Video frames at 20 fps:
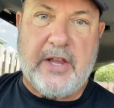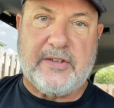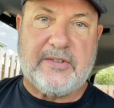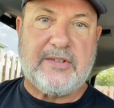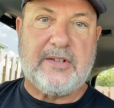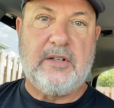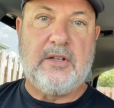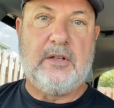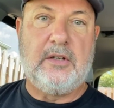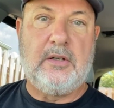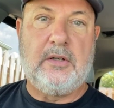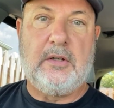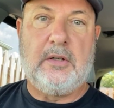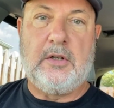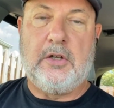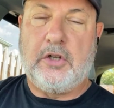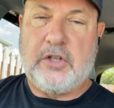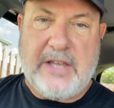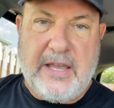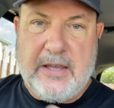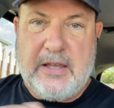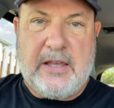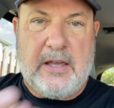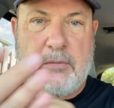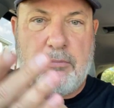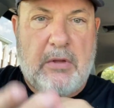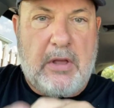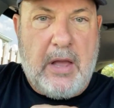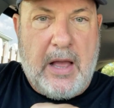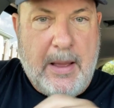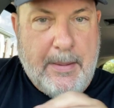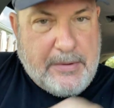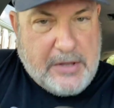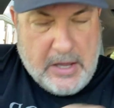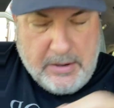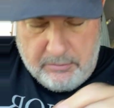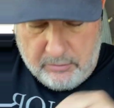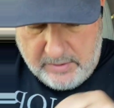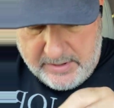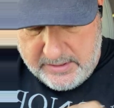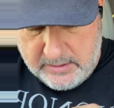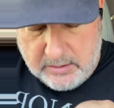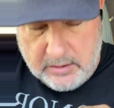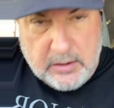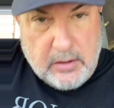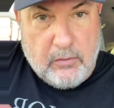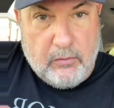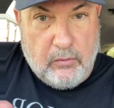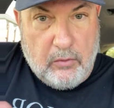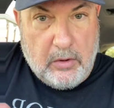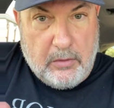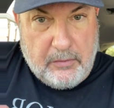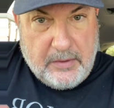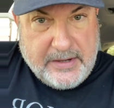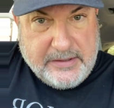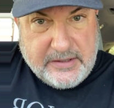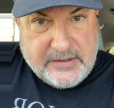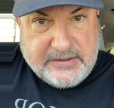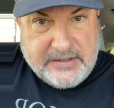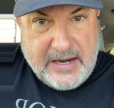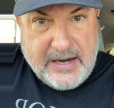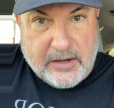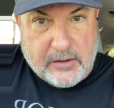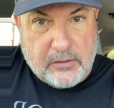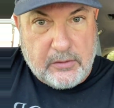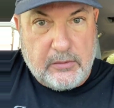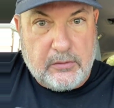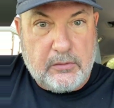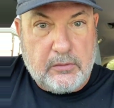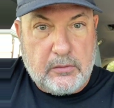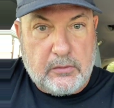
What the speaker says: ones? I'm going to write this down.